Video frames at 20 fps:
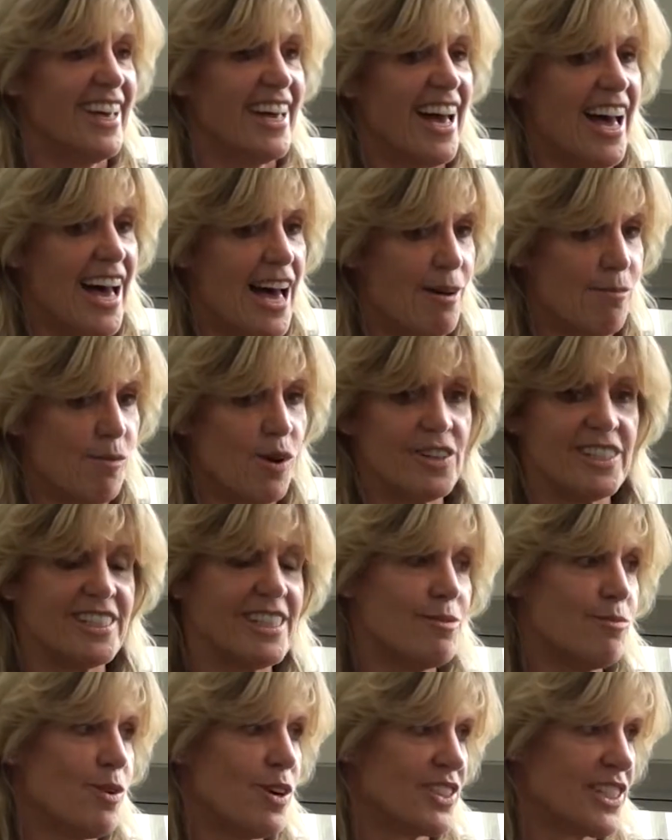what you
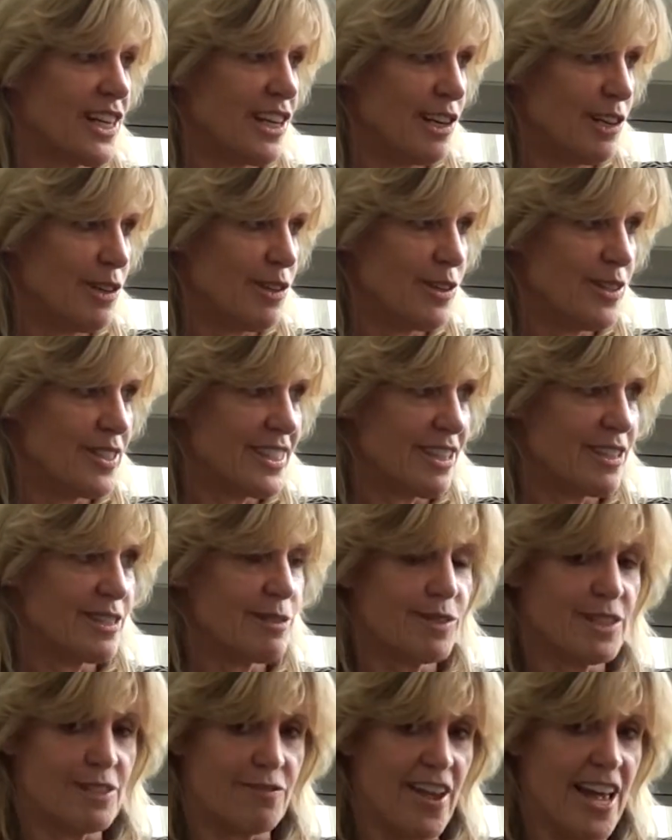didn't want to lose because it
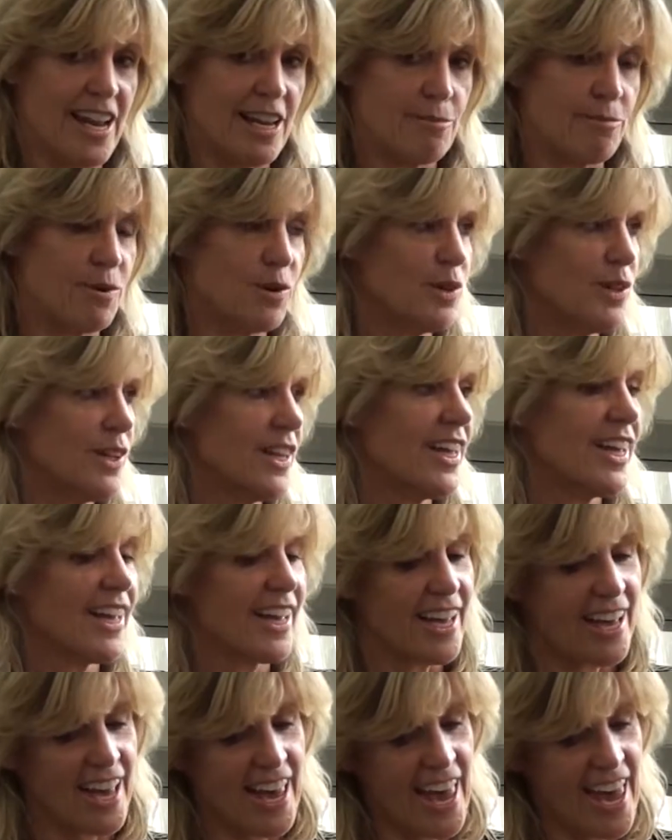was valuable.
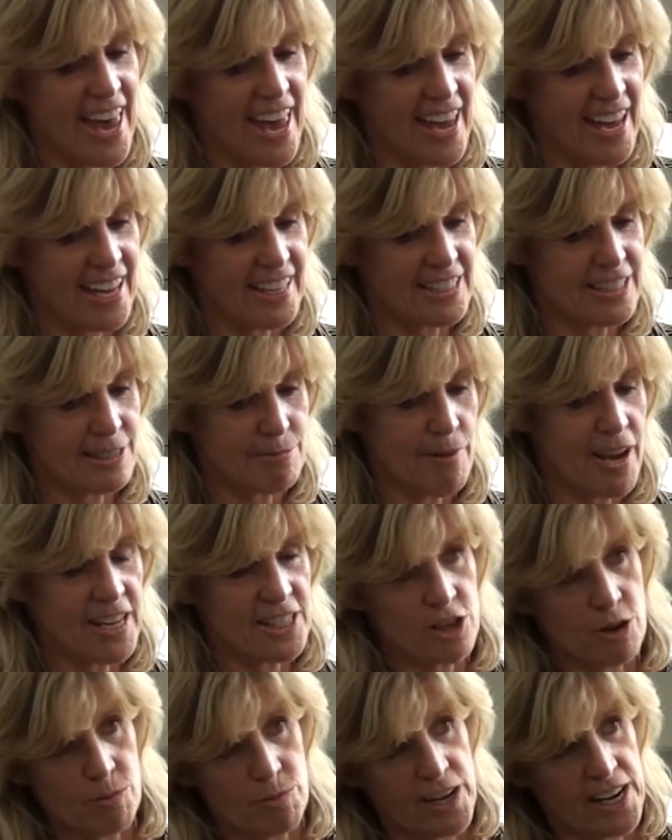And my
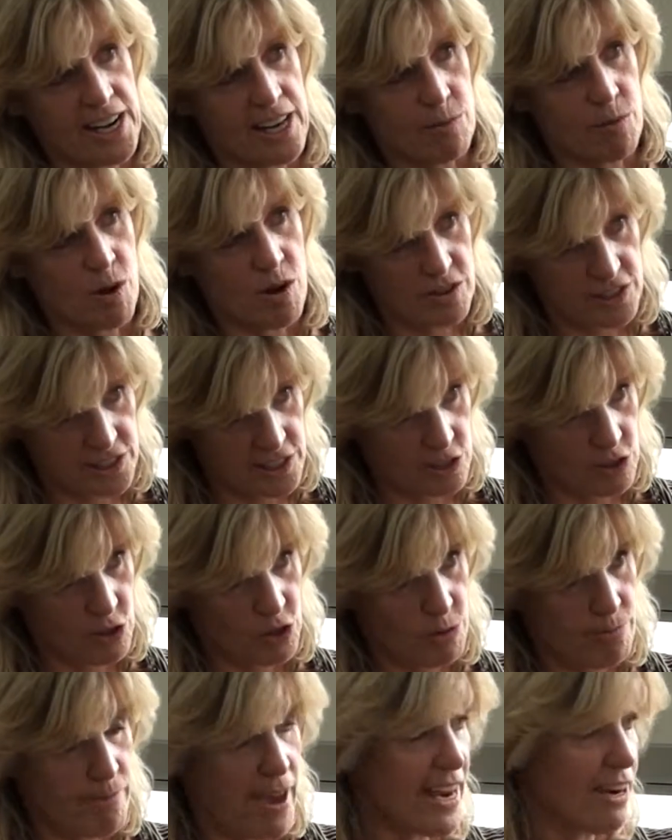job really was
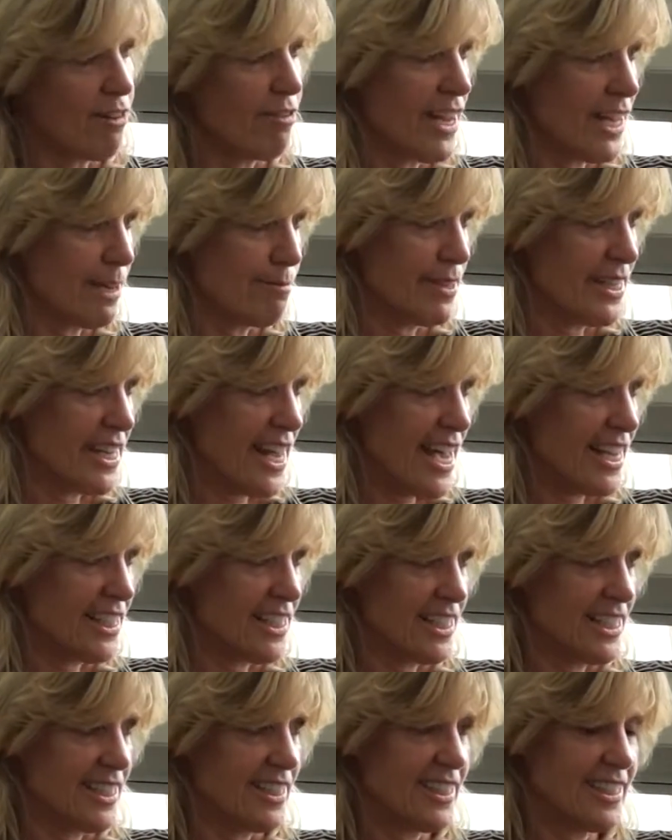to make
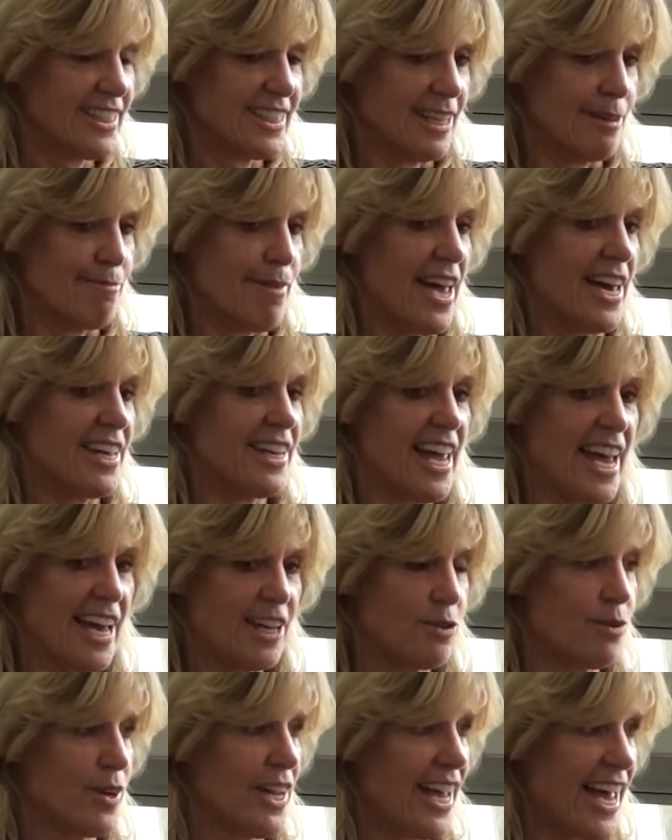recommendations about how
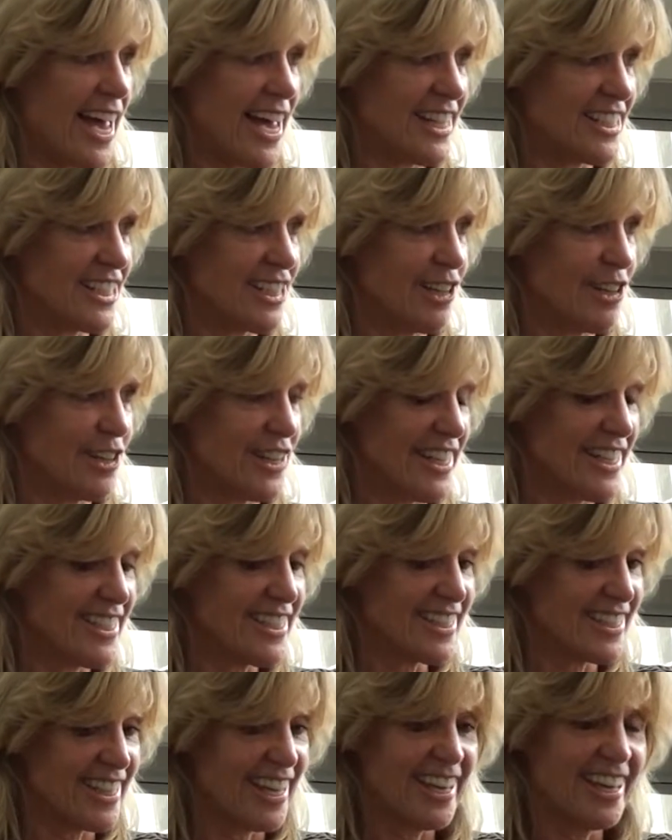to engage
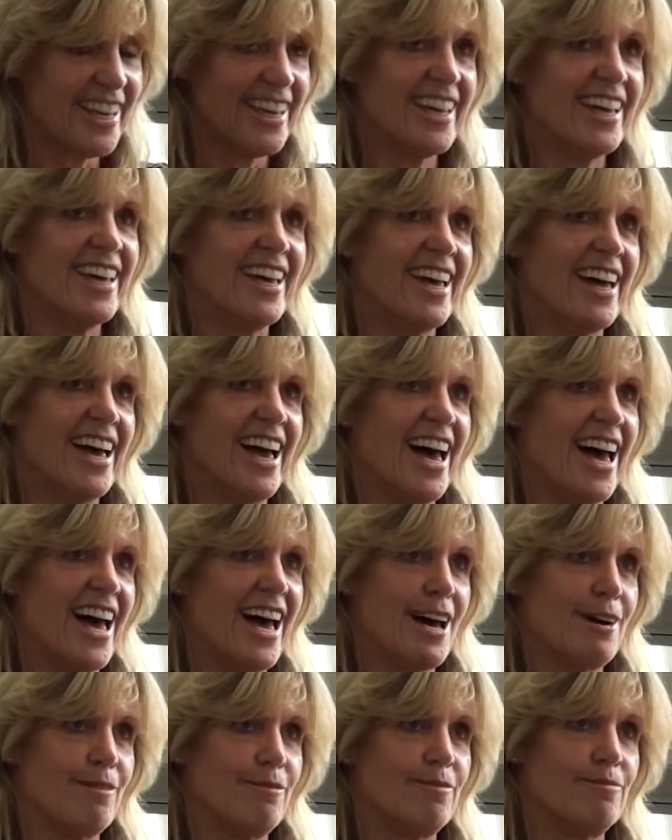learners,
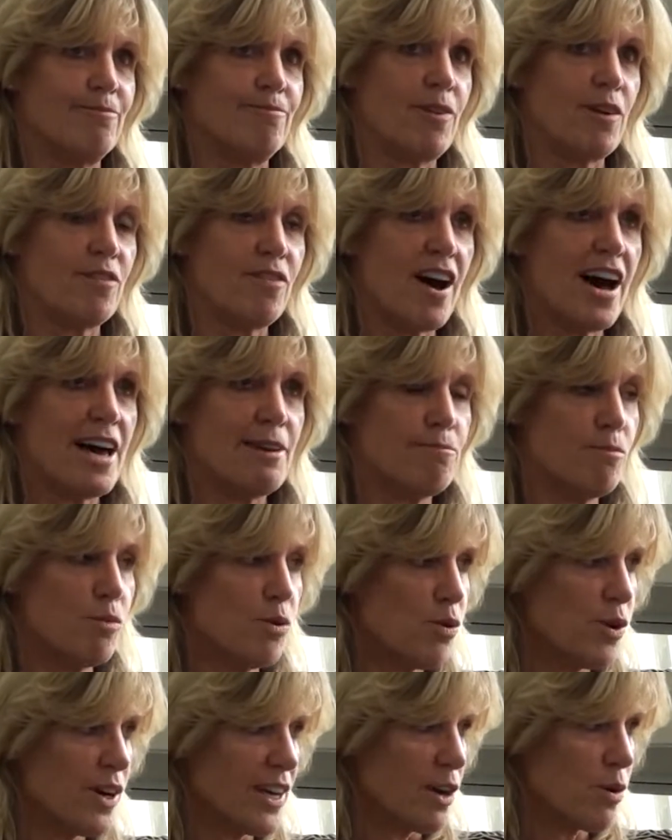provide
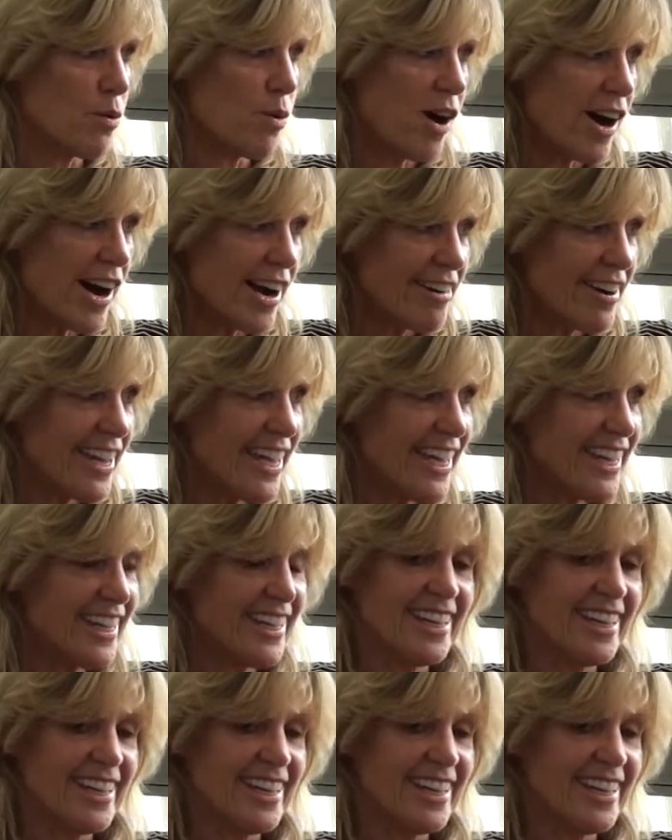more inquiry,